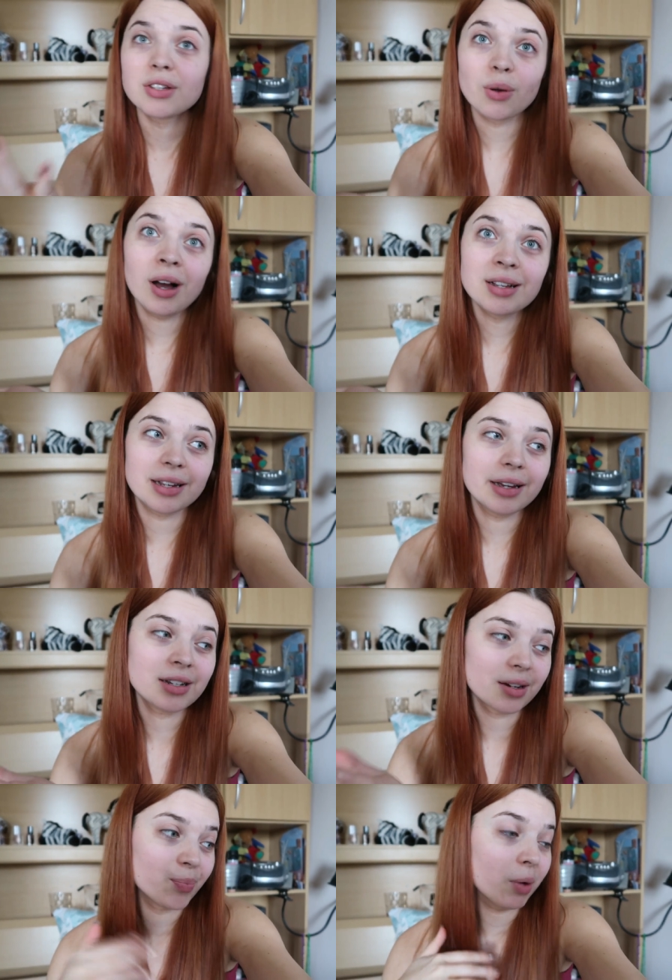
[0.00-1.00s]
So I
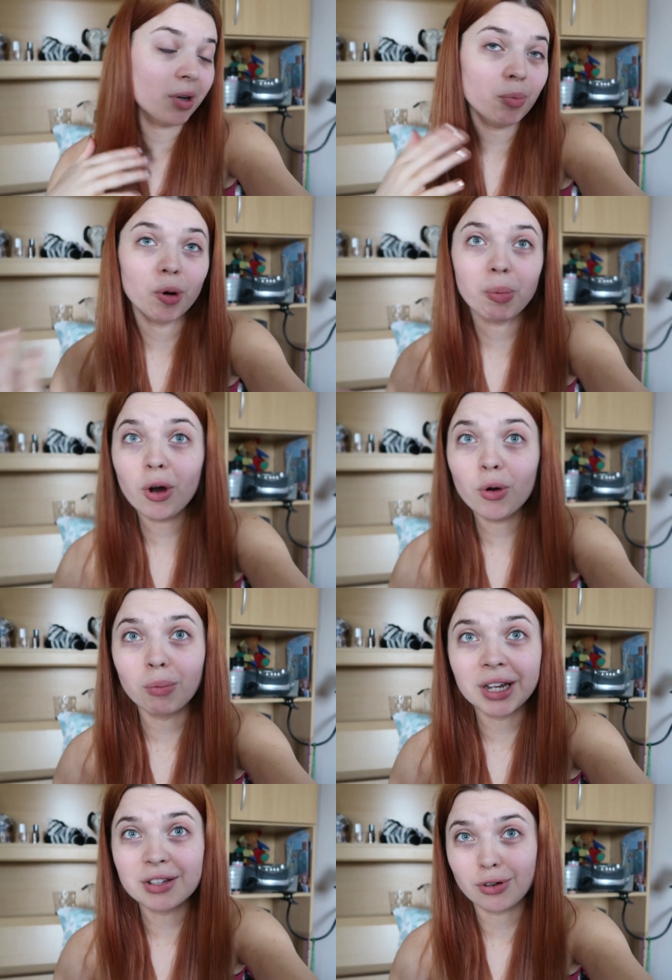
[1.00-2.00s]
said, I'm going to put a poll on
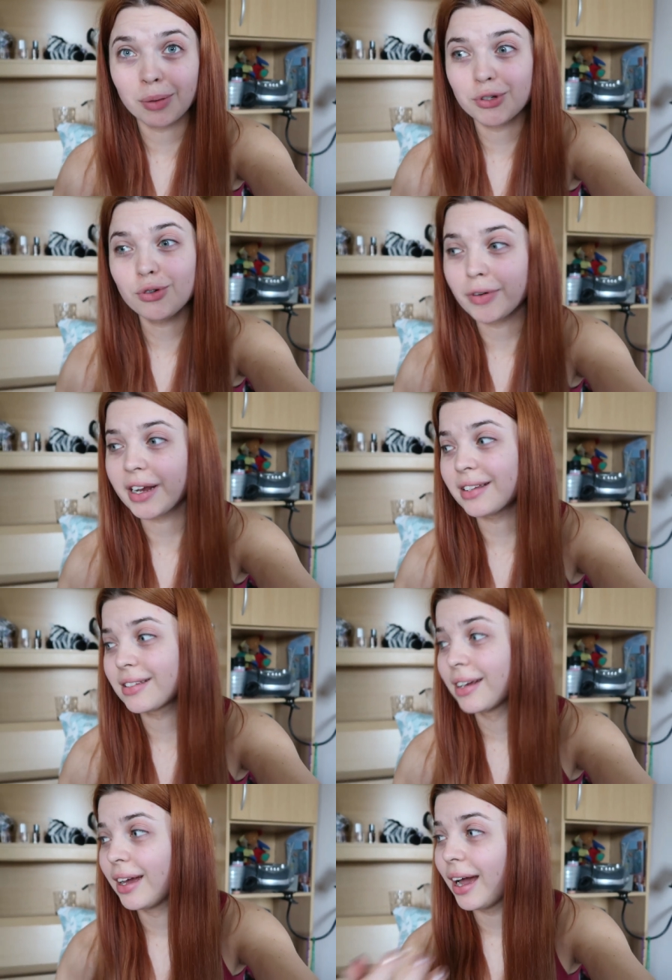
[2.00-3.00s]
my Instagram
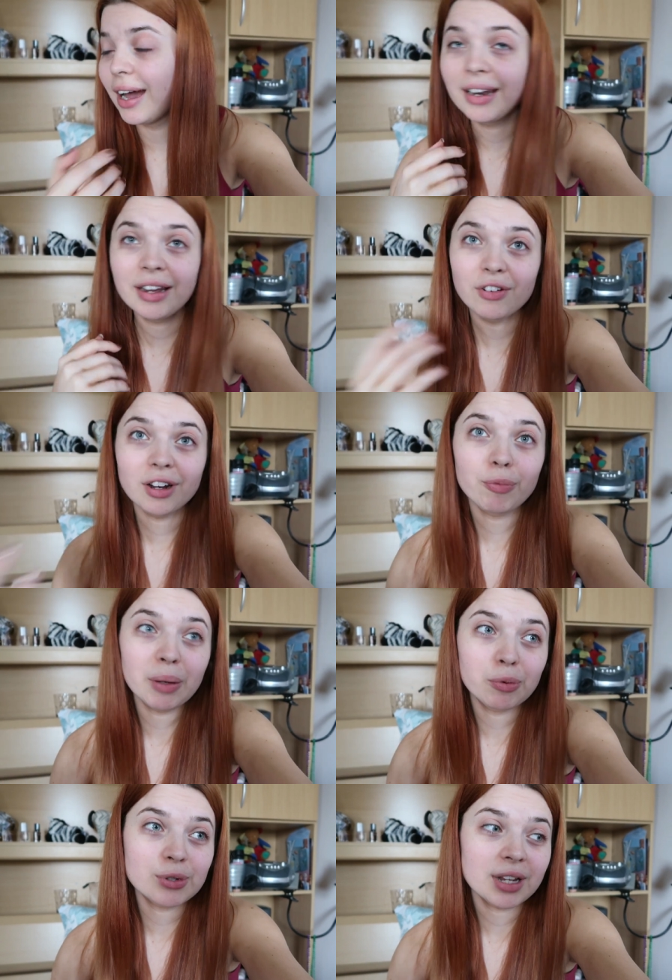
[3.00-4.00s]
stories, and if enough
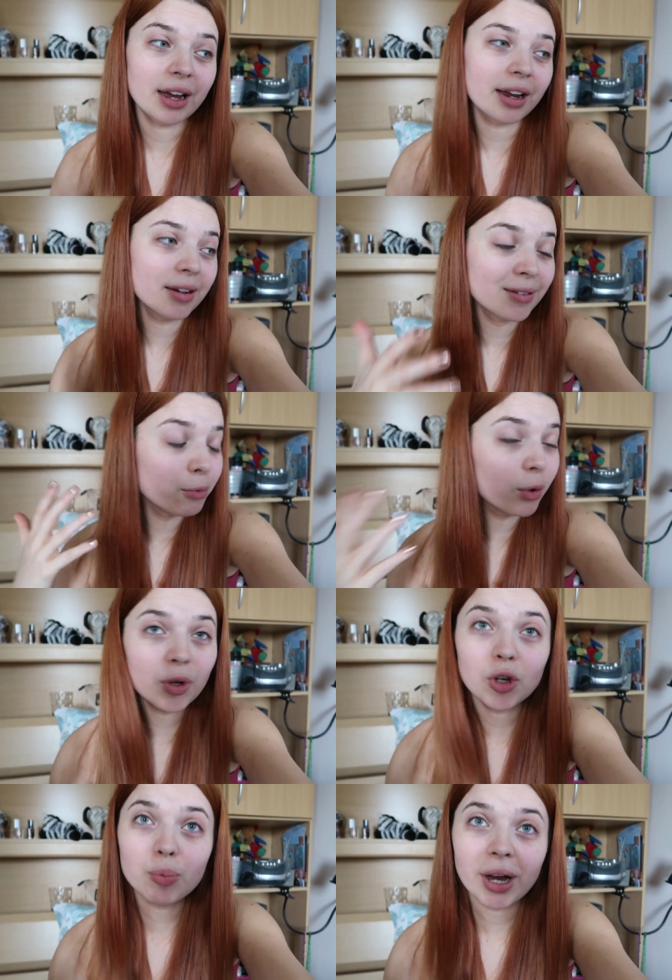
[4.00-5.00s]
people say, will
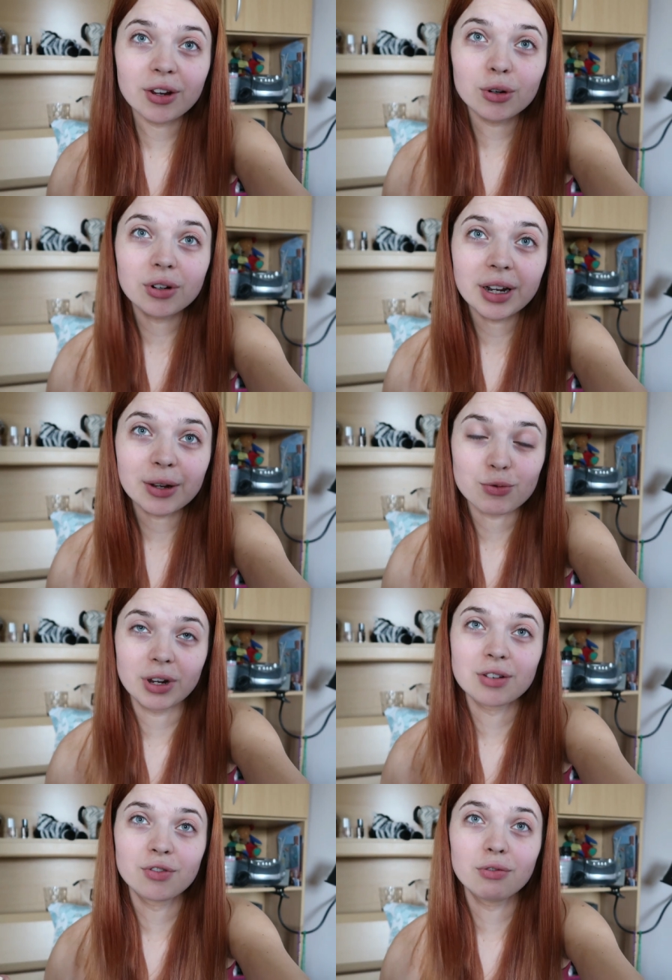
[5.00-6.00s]
you paint your nails
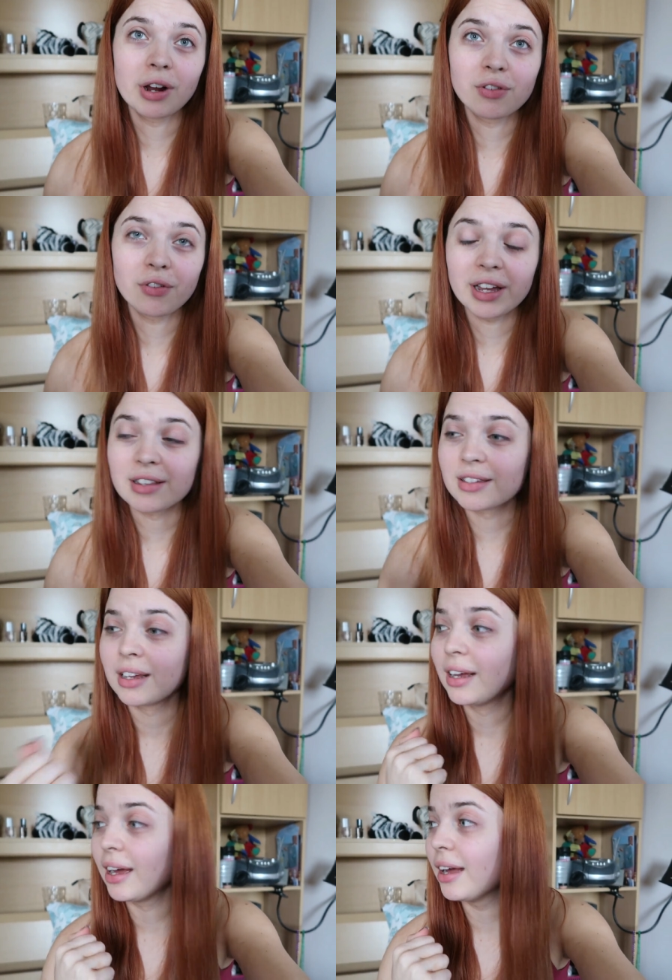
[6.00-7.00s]
red for Red for Veds?
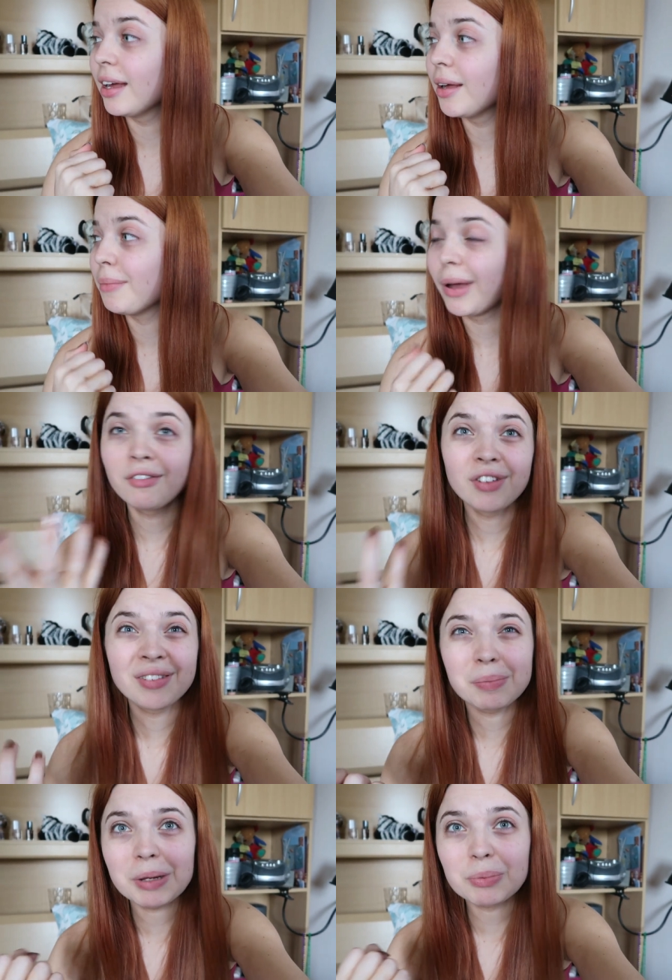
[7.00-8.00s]
And
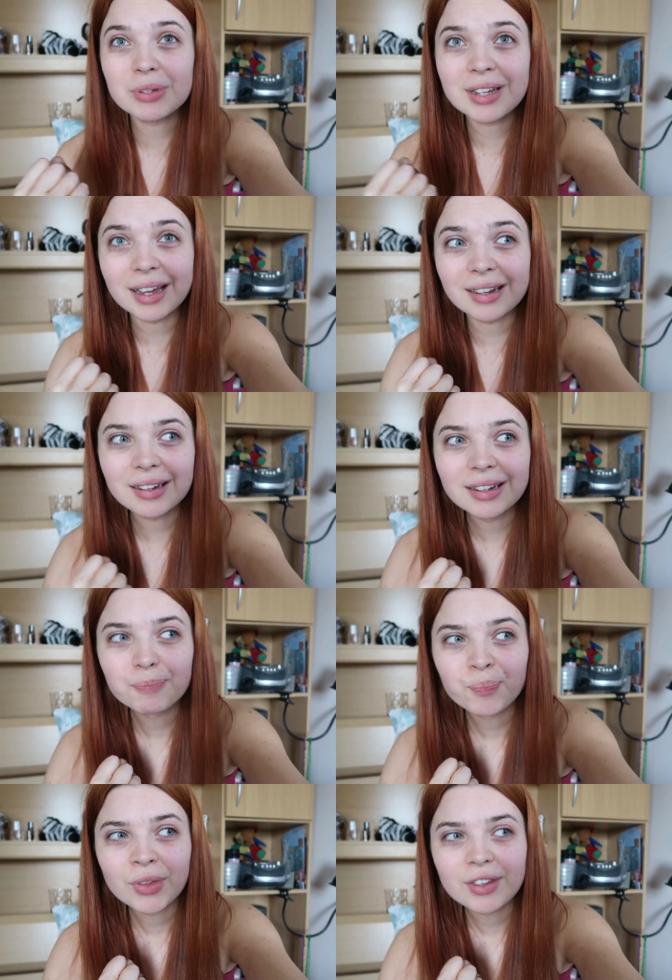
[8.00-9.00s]
50 people said,
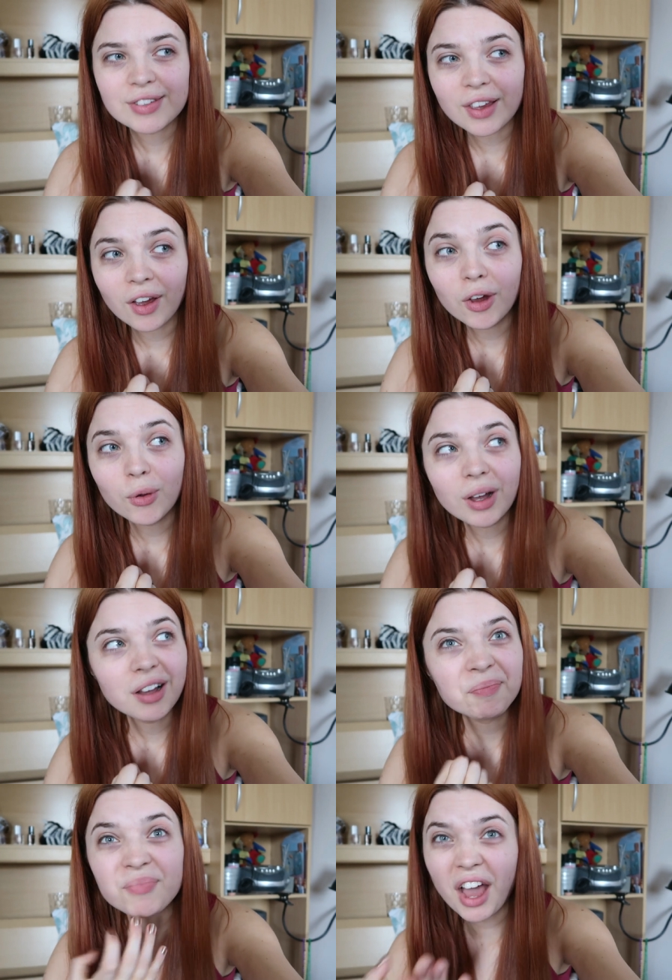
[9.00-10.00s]

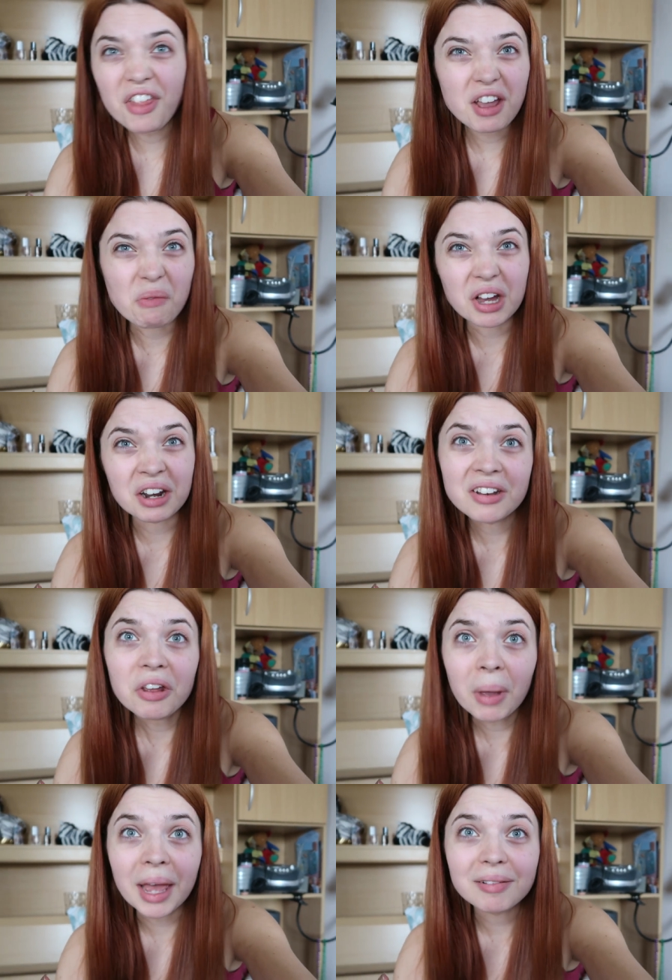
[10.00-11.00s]
so I think we're going to
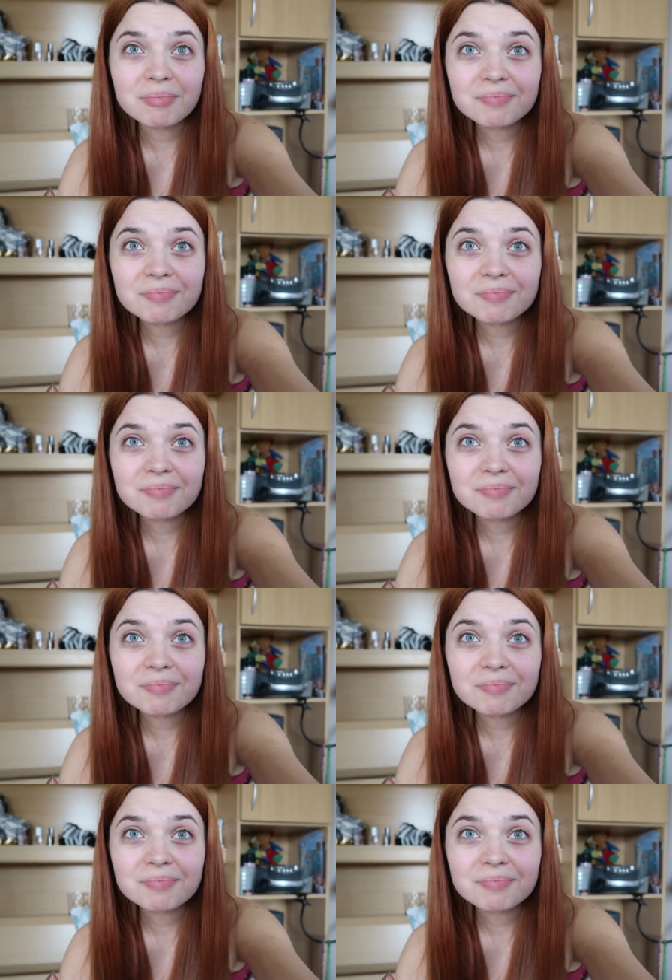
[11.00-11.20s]
do it.